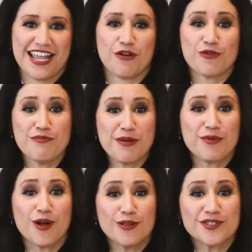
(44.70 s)
Now,
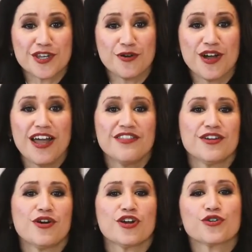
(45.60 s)
remember also,
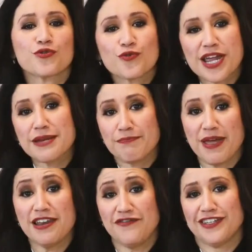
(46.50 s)
there are
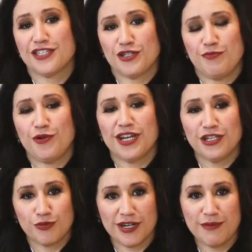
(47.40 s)
great benefits to
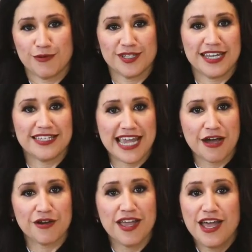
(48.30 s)
putting 20%
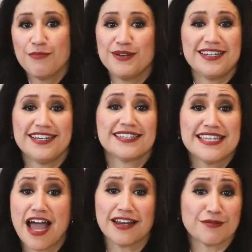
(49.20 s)
down, but it
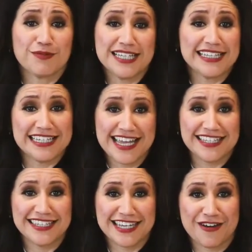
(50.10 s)
is not completely
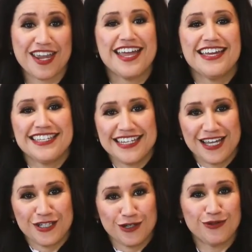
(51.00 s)
necessary to
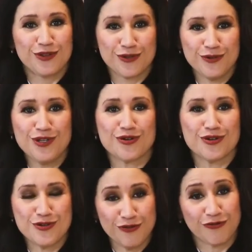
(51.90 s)
get you through
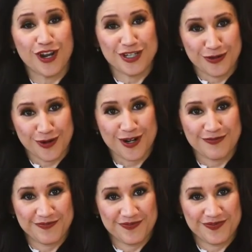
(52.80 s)
your new front door.